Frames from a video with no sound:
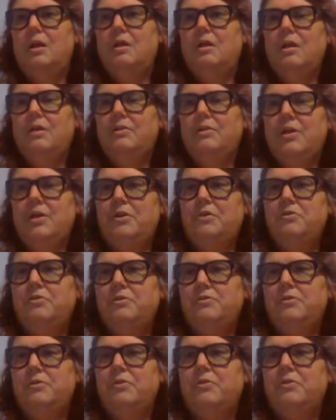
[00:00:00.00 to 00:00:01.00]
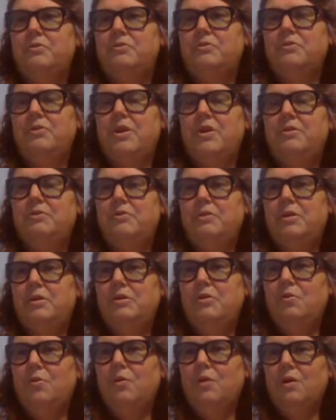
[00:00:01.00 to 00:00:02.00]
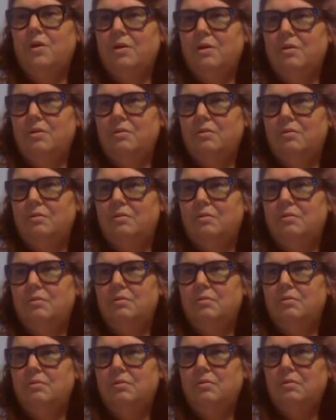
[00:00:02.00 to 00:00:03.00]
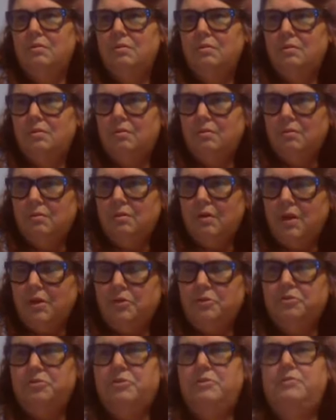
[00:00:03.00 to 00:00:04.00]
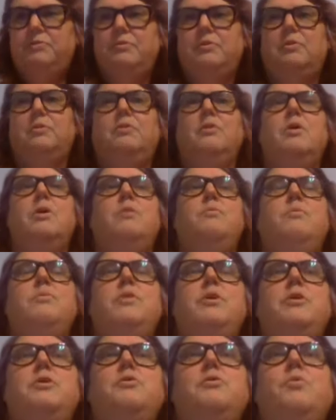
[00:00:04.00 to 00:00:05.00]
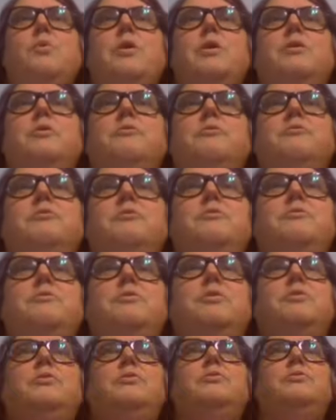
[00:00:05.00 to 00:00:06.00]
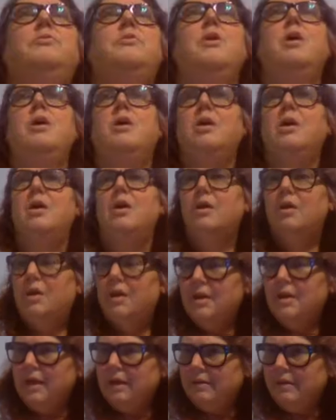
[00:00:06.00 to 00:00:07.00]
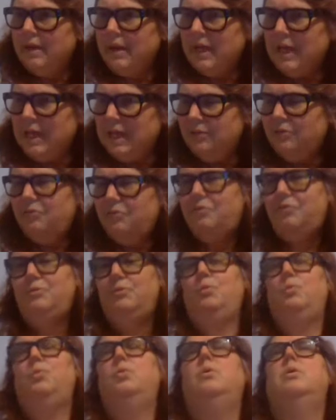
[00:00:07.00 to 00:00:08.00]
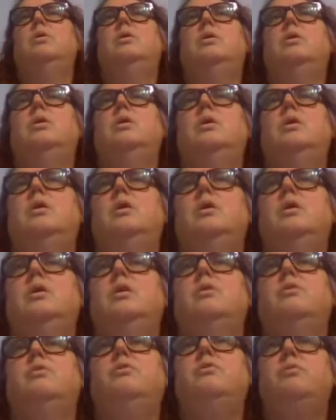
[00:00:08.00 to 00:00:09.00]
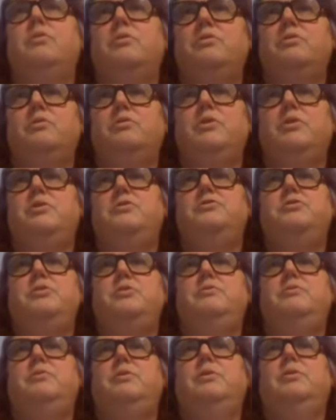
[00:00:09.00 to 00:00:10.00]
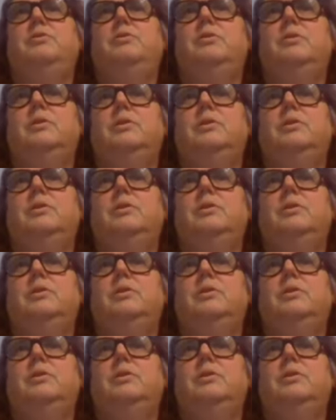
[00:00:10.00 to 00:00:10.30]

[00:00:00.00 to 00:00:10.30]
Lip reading: Like the energy of the crystals entering your energy field, that your energy field is connecting into the crystal's energy field.